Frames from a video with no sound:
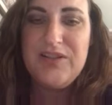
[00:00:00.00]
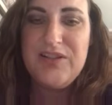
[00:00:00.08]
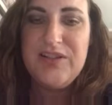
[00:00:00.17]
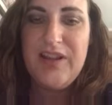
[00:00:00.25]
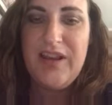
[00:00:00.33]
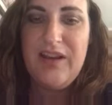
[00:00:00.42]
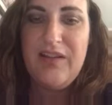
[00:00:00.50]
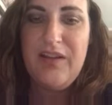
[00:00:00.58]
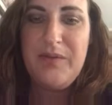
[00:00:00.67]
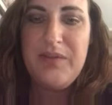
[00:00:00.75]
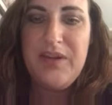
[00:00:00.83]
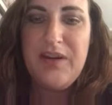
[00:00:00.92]
And she's like, "Oh,
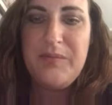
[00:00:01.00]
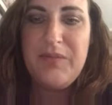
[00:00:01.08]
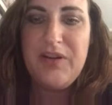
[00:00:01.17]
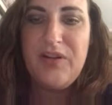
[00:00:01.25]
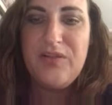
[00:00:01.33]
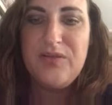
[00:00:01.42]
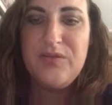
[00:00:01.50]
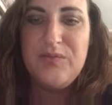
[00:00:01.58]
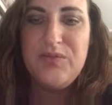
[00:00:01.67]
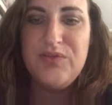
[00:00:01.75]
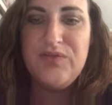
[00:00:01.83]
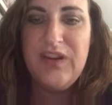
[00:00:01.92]
I think I'm going to go to a
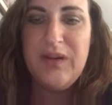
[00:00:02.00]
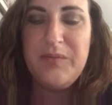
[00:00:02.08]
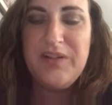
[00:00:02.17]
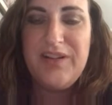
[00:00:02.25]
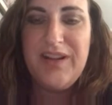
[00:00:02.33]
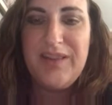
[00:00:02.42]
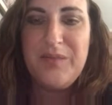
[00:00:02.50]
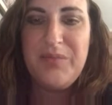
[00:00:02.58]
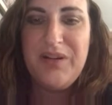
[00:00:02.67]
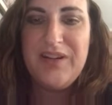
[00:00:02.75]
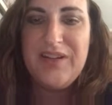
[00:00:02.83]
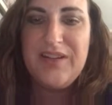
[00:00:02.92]
movie. I'm going to take the
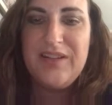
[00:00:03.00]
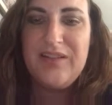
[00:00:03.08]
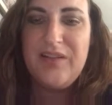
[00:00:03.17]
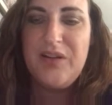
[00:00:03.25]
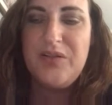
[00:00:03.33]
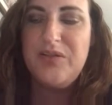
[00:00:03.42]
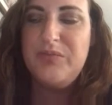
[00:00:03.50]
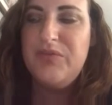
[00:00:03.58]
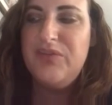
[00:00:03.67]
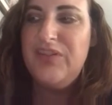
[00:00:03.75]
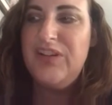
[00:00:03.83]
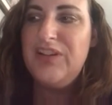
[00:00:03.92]
bus and go to a
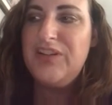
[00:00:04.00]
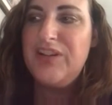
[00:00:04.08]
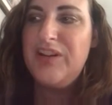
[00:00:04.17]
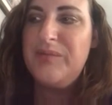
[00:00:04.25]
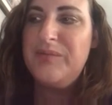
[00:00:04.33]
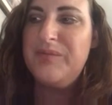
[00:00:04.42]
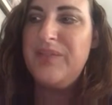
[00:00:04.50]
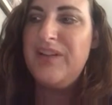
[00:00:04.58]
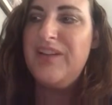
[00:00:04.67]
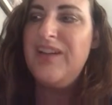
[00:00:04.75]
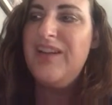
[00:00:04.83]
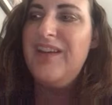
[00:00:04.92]
movie or something."
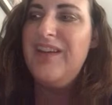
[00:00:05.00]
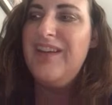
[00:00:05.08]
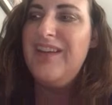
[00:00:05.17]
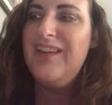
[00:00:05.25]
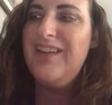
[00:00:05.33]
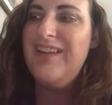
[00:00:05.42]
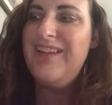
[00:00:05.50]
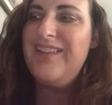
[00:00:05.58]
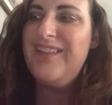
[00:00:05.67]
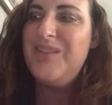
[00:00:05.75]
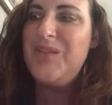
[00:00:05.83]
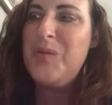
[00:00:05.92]
And I
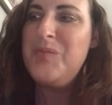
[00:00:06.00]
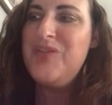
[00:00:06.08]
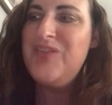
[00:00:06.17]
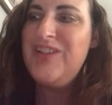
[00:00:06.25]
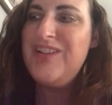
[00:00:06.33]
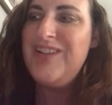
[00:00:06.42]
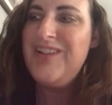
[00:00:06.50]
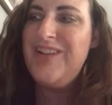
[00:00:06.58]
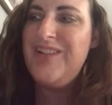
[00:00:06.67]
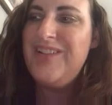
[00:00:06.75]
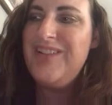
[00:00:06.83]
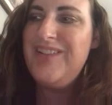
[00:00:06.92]
said, "What movie are you
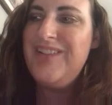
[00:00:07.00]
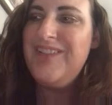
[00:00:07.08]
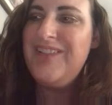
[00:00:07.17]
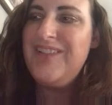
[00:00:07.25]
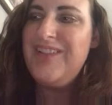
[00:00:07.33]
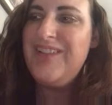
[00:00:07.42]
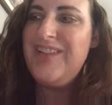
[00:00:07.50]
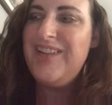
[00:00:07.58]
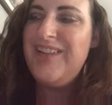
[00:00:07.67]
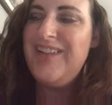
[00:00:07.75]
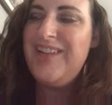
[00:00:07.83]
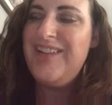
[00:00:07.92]
going to?" And she
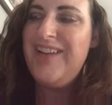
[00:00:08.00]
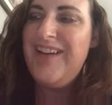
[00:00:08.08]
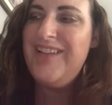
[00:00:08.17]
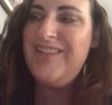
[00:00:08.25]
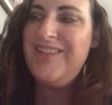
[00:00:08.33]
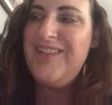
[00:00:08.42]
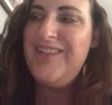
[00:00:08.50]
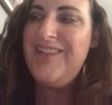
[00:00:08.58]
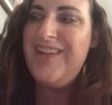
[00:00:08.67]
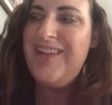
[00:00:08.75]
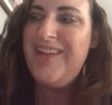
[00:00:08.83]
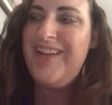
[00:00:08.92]
said, "I don't know
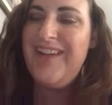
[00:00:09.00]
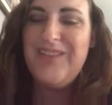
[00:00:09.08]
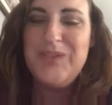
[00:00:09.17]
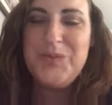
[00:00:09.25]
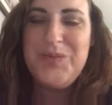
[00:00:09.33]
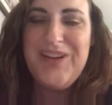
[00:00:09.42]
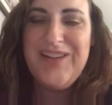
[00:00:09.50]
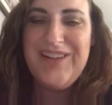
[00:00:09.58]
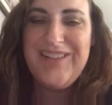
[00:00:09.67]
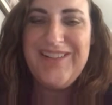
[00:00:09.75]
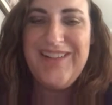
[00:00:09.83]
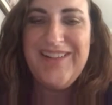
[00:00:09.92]
yet. I haven't
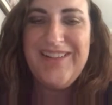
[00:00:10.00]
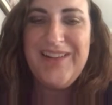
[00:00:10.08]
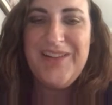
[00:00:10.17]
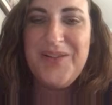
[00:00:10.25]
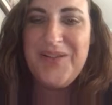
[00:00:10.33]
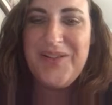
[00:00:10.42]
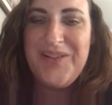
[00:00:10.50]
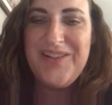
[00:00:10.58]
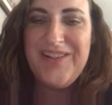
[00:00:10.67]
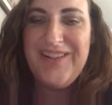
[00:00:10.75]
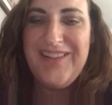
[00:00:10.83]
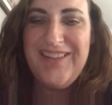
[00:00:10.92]
picked." And I said, "Don't go
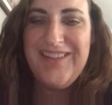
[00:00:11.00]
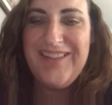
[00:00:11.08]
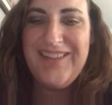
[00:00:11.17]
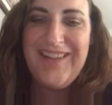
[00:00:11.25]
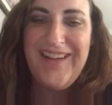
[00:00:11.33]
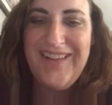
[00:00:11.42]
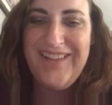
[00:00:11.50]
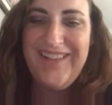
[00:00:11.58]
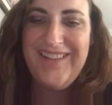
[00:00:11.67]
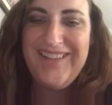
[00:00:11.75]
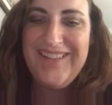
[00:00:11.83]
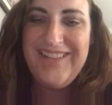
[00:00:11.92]
to anything
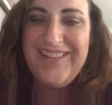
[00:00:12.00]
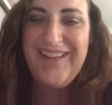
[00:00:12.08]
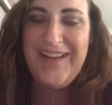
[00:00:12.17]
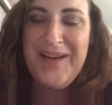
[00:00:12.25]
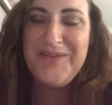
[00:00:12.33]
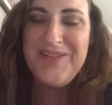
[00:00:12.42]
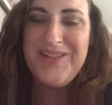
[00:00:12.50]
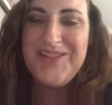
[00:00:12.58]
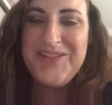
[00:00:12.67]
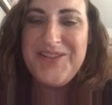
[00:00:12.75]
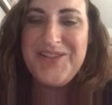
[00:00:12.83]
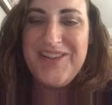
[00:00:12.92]
scary." And she's like, "I
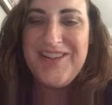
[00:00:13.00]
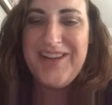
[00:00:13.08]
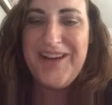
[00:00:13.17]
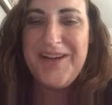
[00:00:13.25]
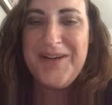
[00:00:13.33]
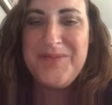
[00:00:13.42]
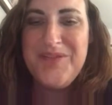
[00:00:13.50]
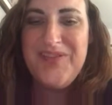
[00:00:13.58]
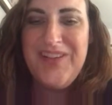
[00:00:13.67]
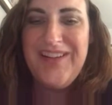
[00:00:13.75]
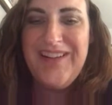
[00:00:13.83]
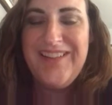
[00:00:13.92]
wouldn't choose a scary
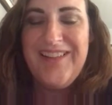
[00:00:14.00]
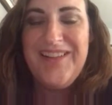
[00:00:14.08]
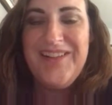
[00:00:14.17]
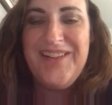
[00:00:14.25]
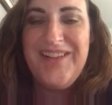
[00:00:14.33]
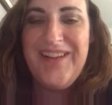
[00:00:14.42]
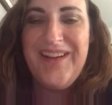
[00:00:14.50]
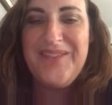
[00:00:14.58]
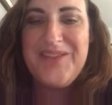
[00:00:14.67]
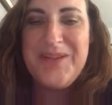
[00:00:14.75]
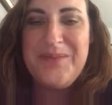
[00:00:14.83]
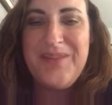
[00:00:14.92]
movie." And I said, "You need to
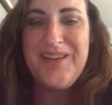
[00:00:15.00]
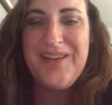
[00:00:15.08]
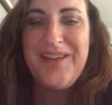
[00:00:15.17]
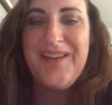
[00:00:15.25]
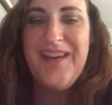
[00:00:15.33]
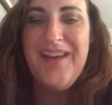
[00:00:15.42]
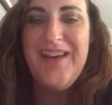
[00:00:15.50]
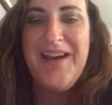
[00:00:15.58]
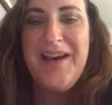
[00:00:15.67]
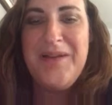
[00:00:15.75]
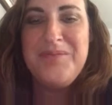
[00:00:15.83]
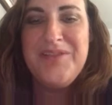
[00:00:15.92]
have something
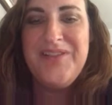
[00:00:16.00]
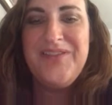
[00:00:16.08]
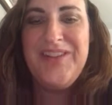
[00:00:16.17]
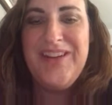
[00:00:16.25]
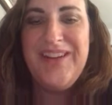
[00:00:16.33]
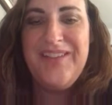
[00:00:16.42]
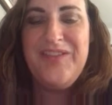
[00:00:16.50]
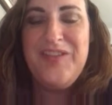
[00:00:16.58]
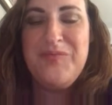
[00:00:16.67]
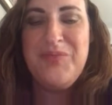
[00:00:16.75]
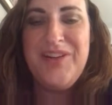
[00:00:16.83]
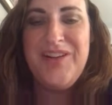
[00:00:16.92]
uplifting if
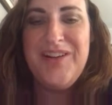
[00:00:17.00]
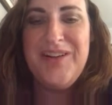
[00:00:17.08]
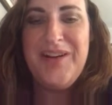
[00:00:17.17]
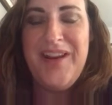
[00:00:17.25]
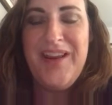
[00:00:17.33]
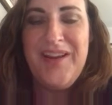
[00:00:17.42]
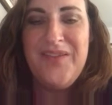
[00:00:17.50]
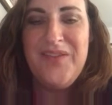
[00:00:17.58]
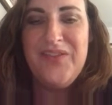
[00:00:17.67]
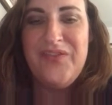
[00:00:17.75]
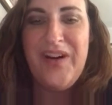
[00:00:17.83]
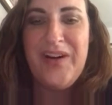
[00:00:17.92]
you've been in a
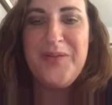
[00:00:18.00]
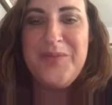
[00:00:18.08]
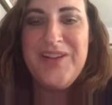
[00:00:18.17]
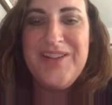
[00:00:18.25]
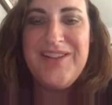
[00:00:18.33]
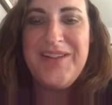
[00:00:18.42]
negative environment."